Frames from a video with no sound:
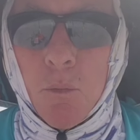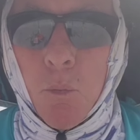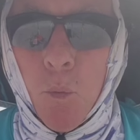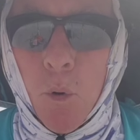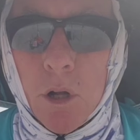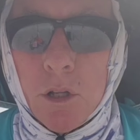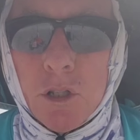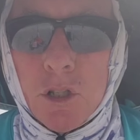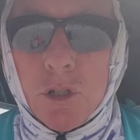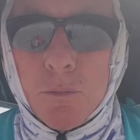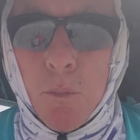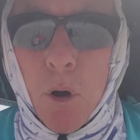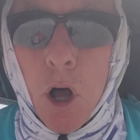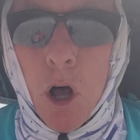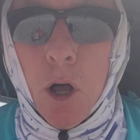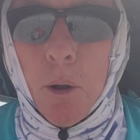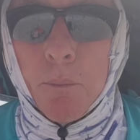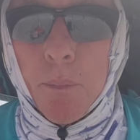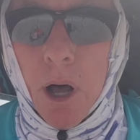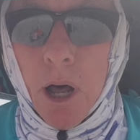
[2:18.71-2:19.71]
and one
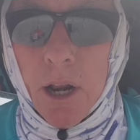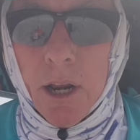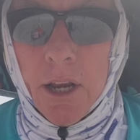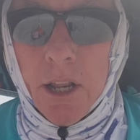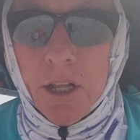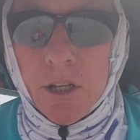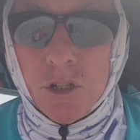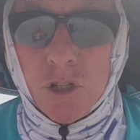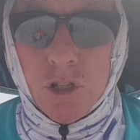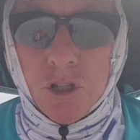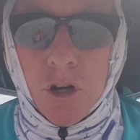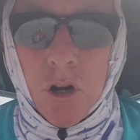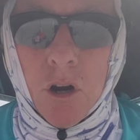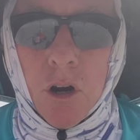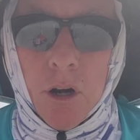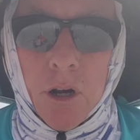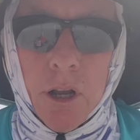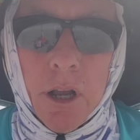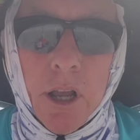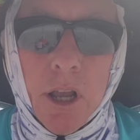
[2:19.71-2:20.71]
small bonnethead shark.